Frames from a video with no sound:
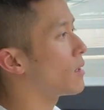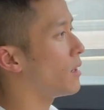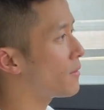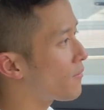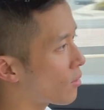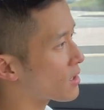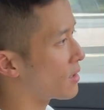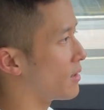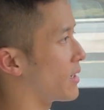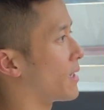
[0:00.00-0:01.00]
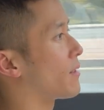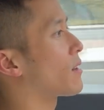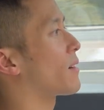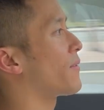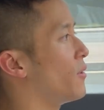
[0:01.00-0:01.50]
Unfortunately, there
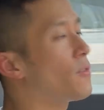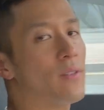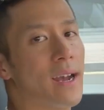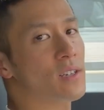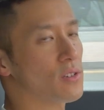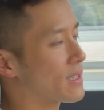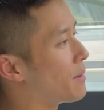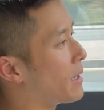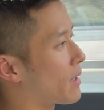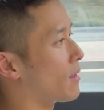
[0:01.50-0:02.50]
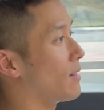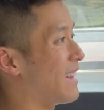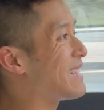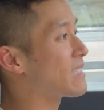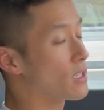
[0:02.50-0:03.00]
are a few factors that make it
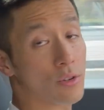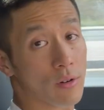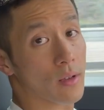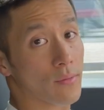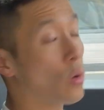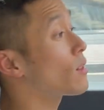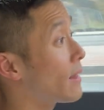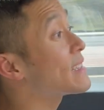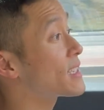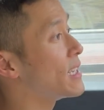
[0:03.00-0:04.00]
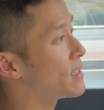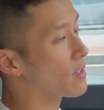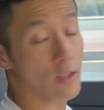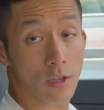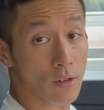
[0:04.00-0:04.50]
less intuitive or less easy
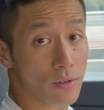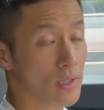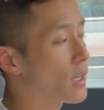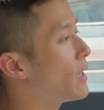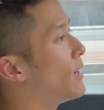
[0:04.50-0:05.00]
to use.